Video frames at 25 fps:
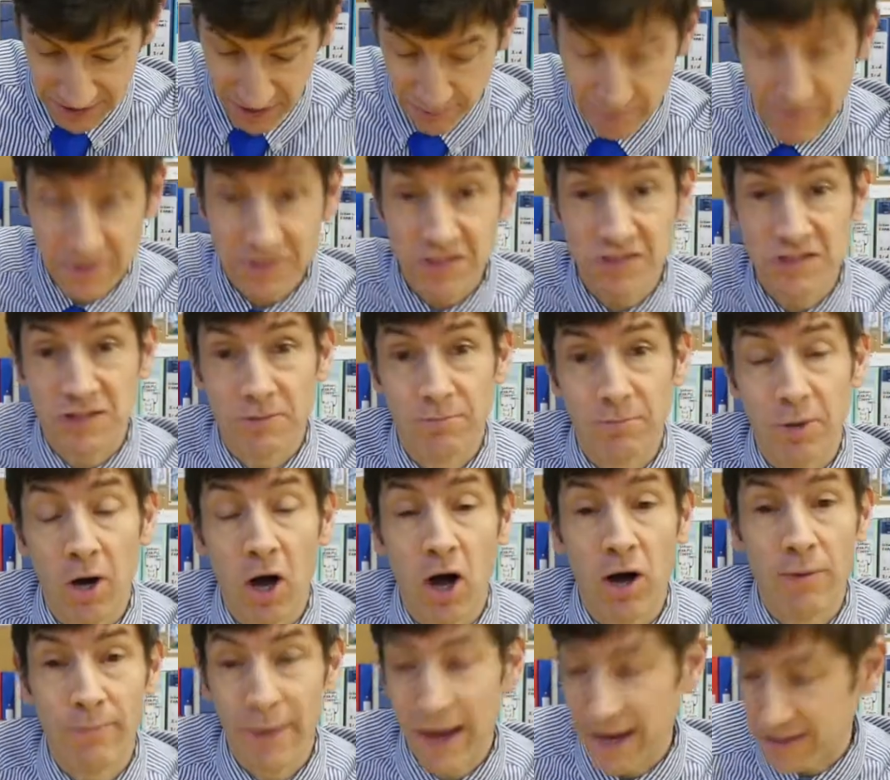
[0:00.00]
Um, this is a
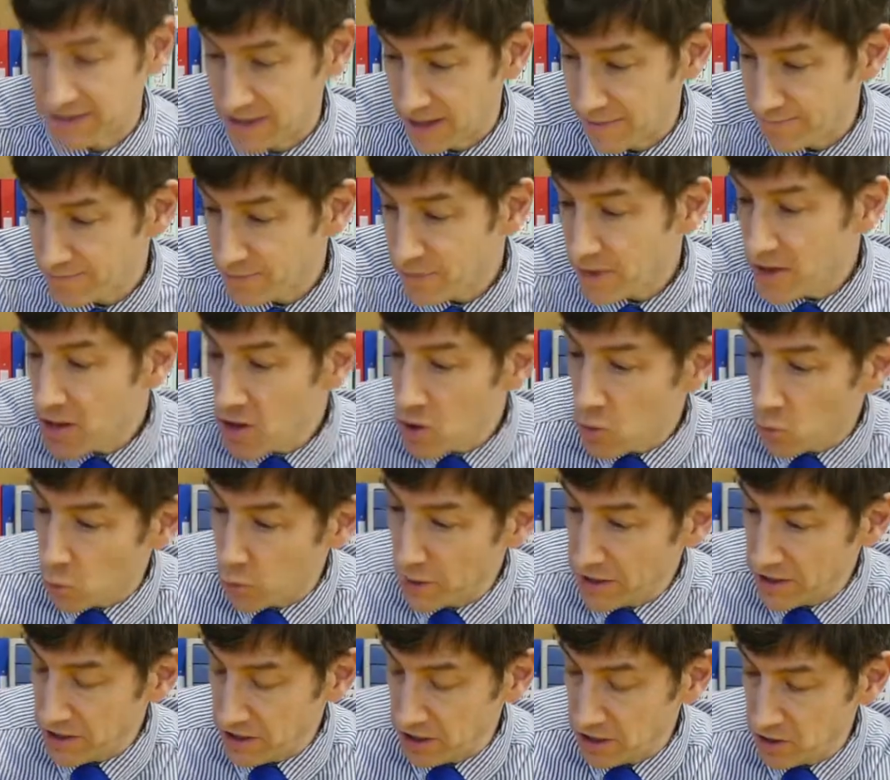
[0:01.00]
bar magnet.
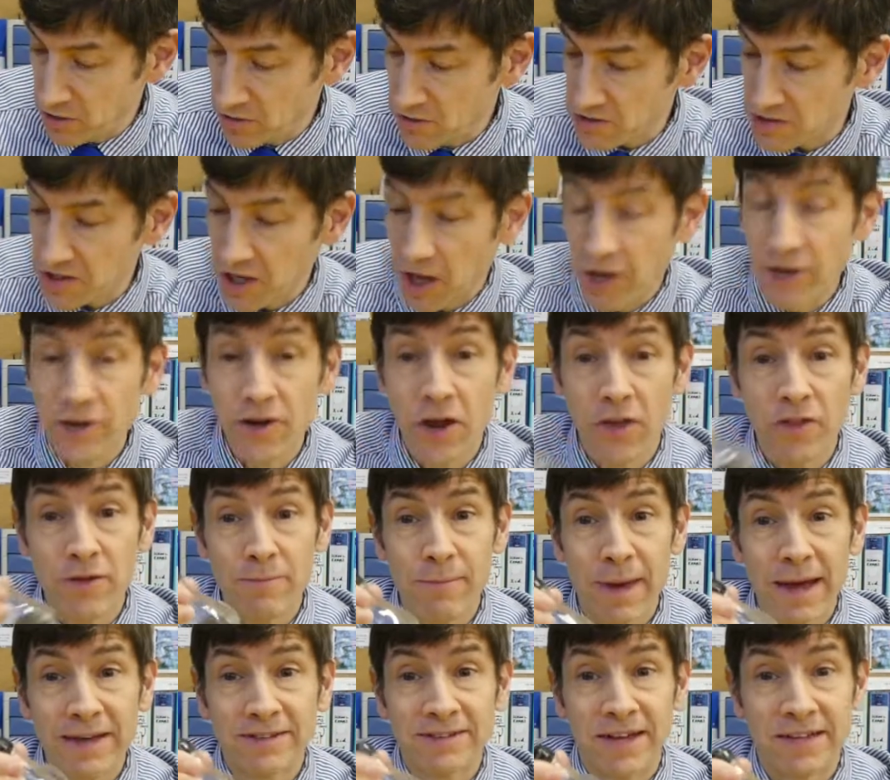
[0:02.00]
We use another
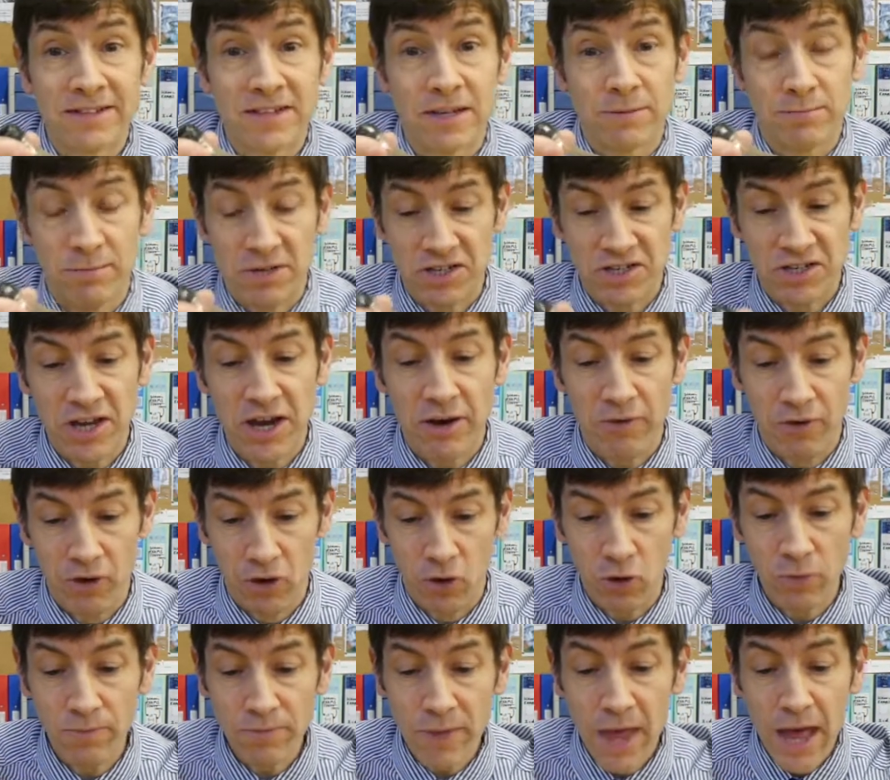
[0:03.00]
magnetic
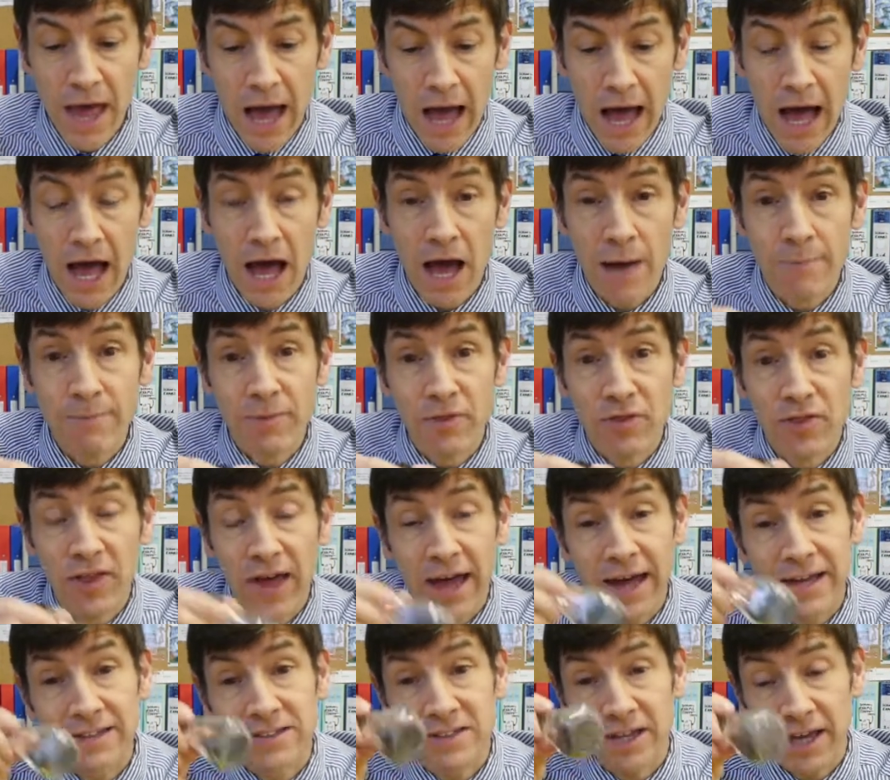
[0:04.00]
material um,
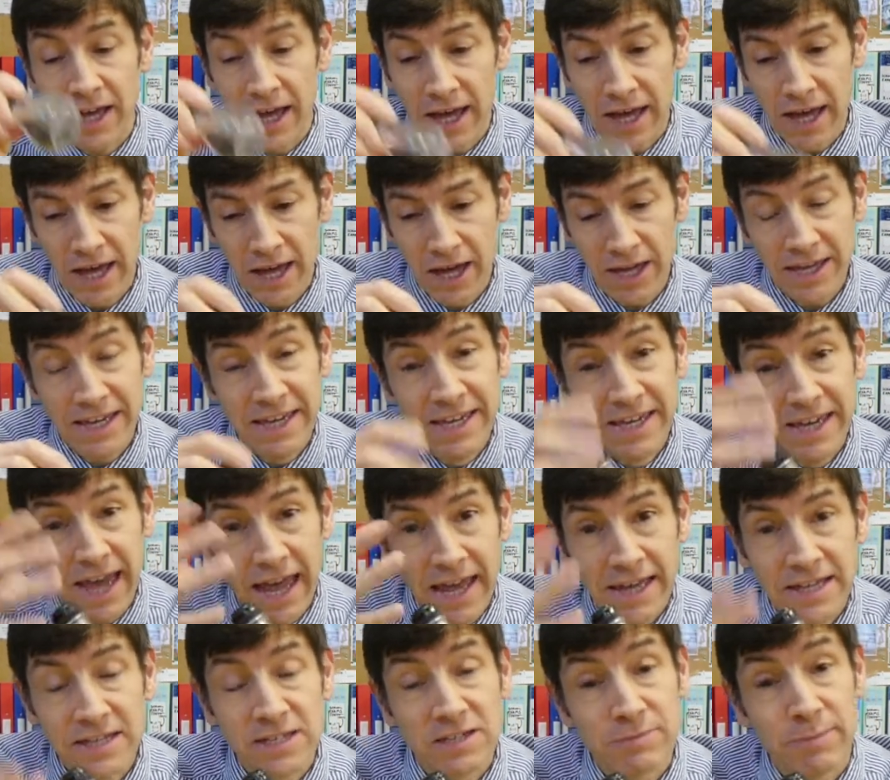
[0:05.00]
that uh,
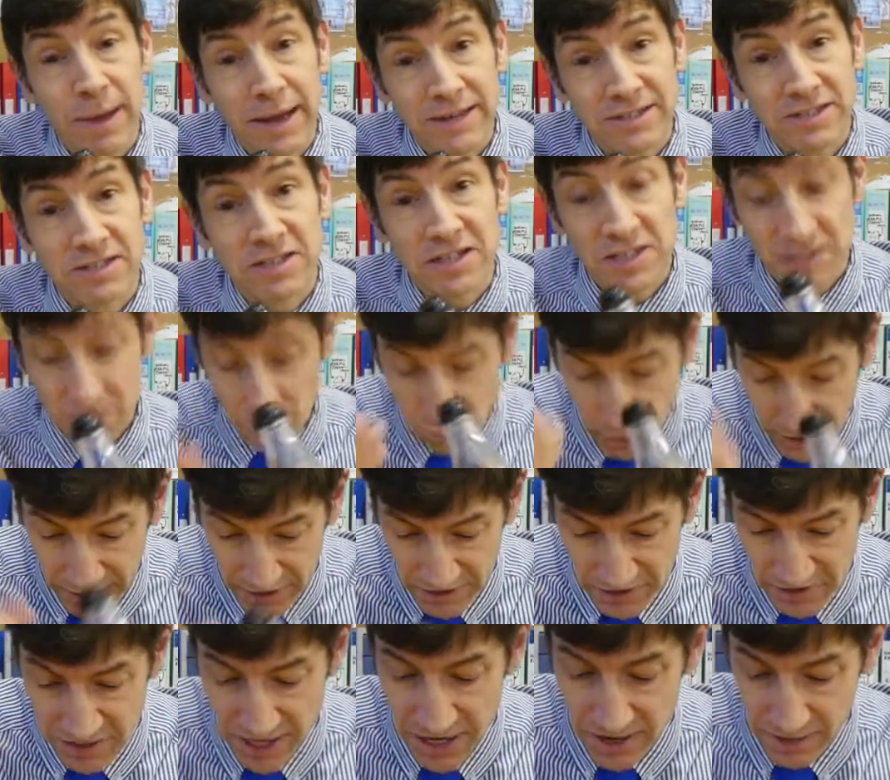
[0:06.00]
gains magnetism when
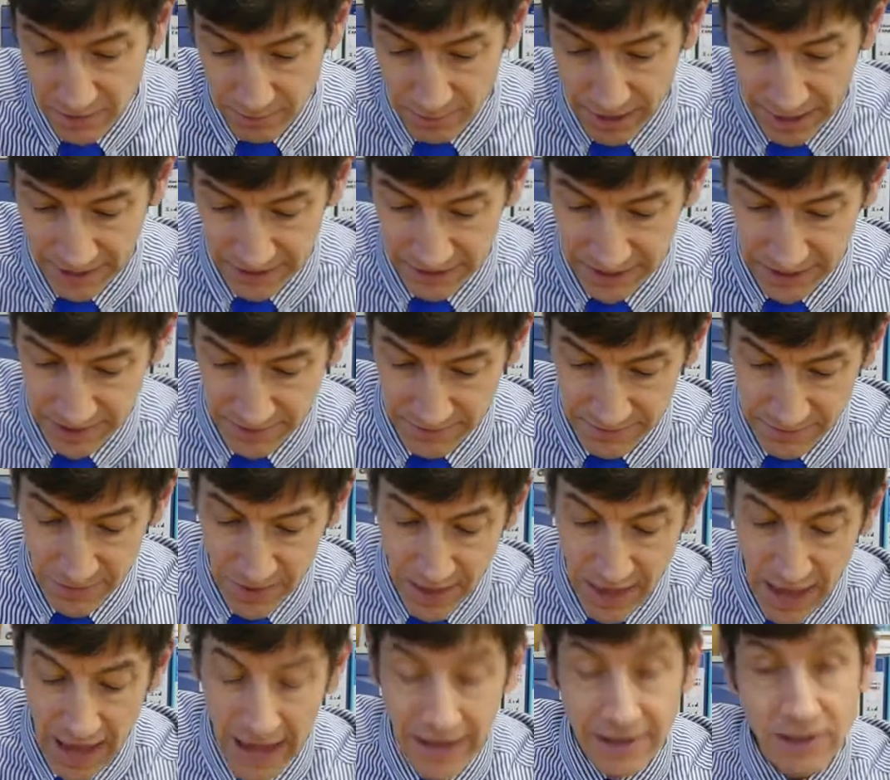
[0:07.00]
it's near the magnet
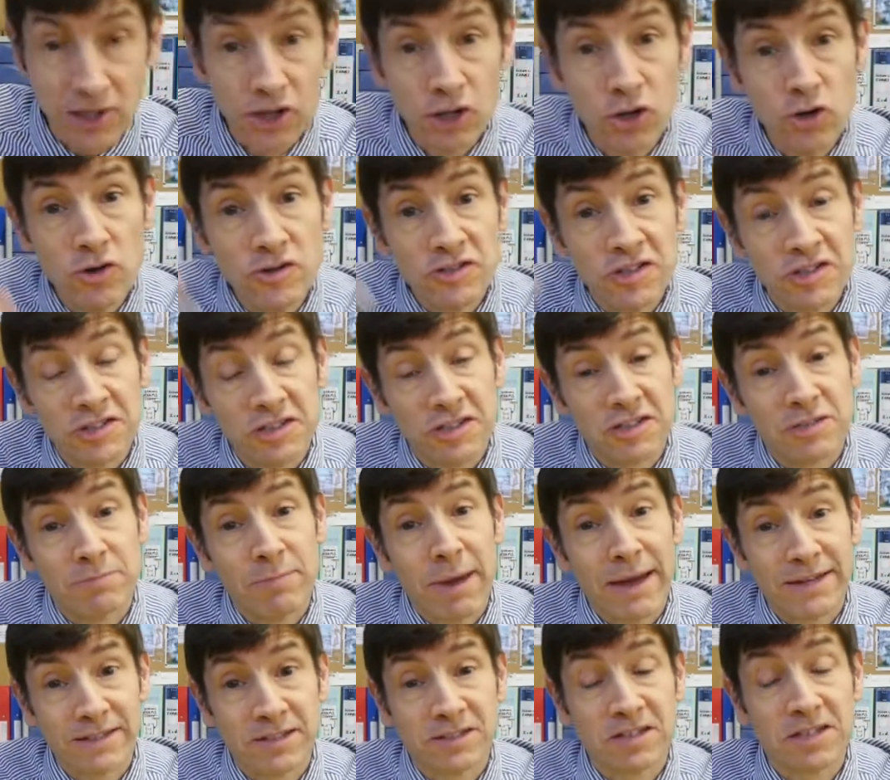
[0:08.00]
and loses its
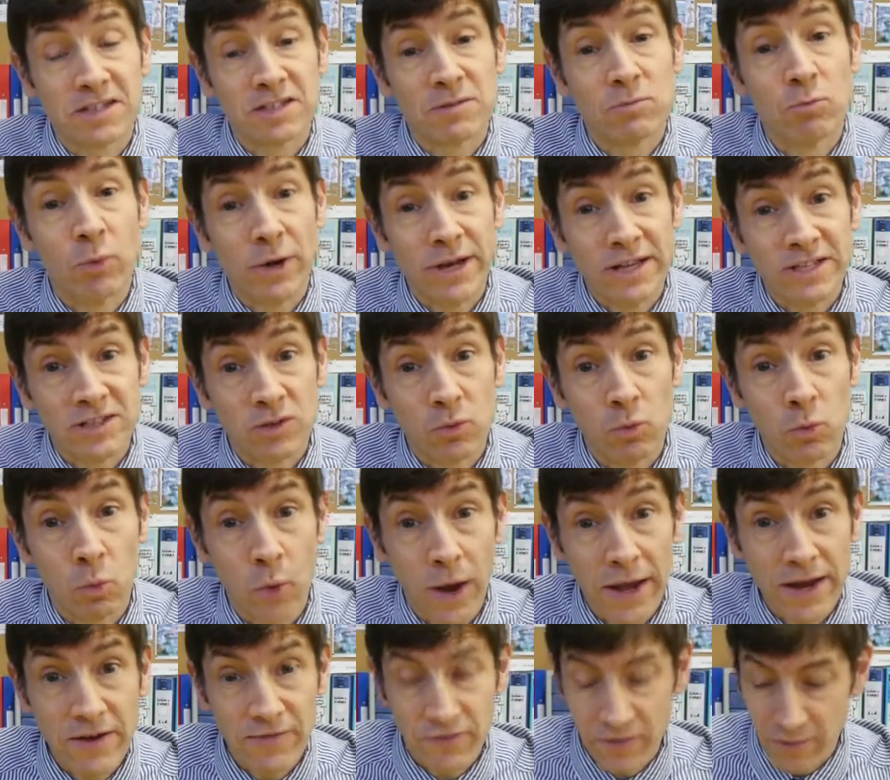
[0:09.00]
magnetism when it's
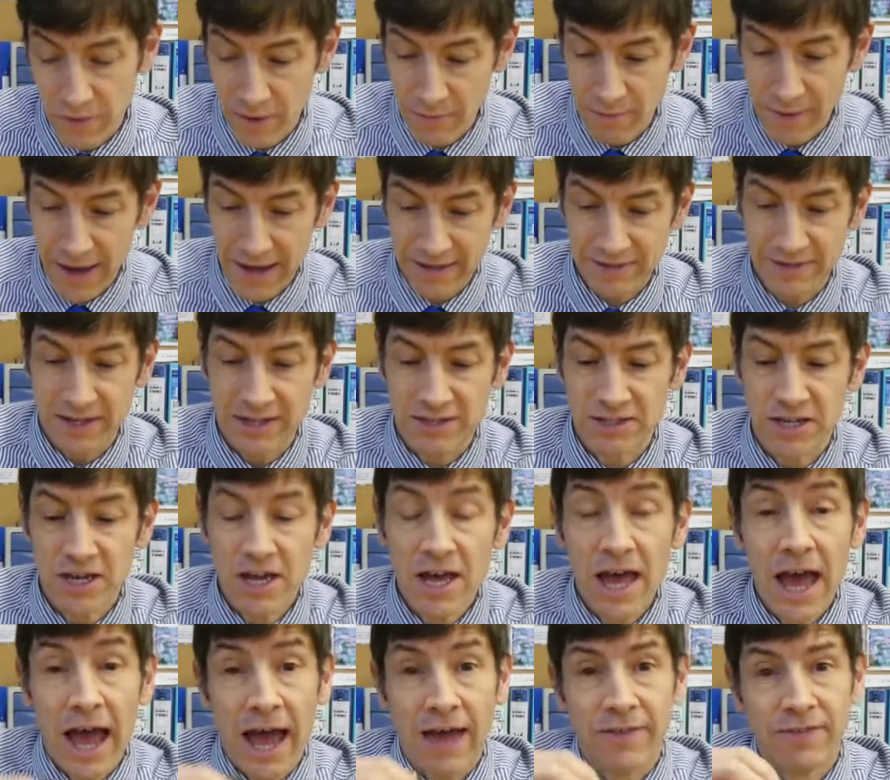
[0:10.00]
away from the magnet.
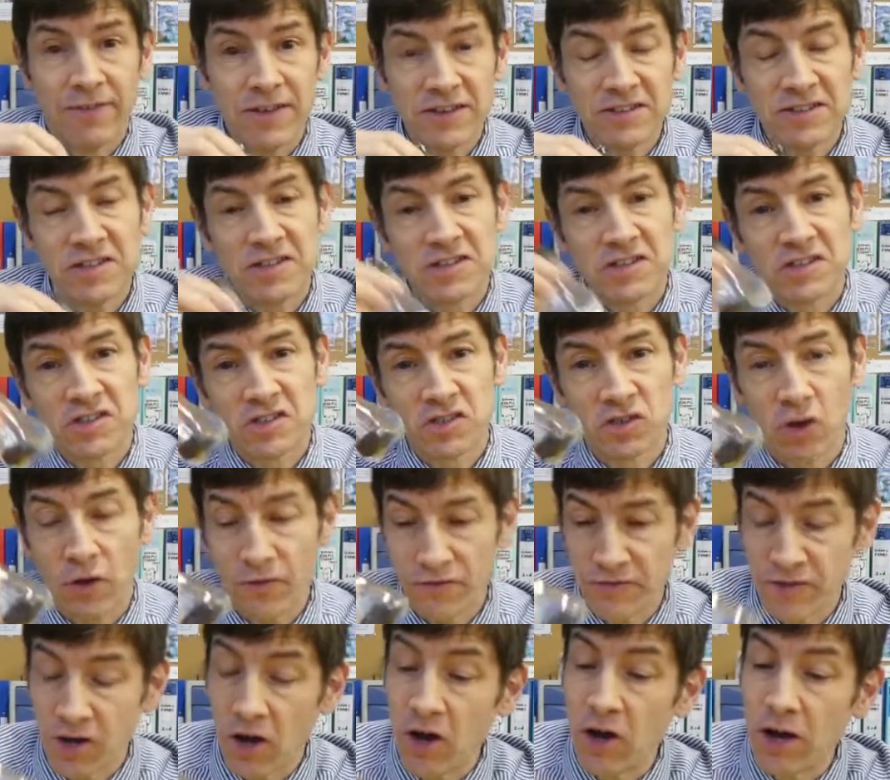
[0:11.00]
And this is
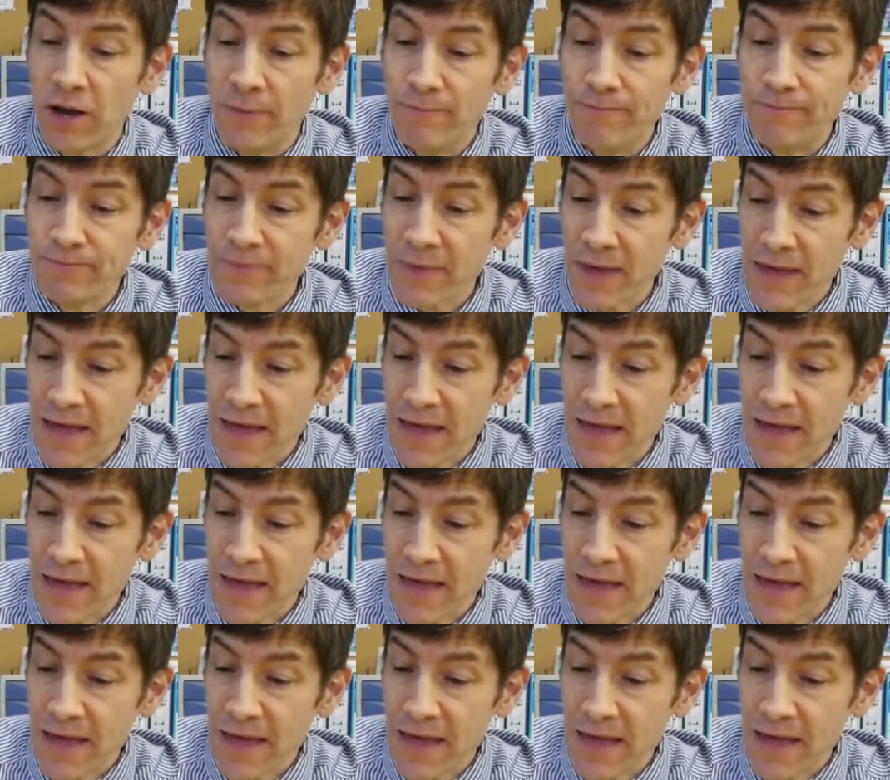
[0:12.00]
soft iron.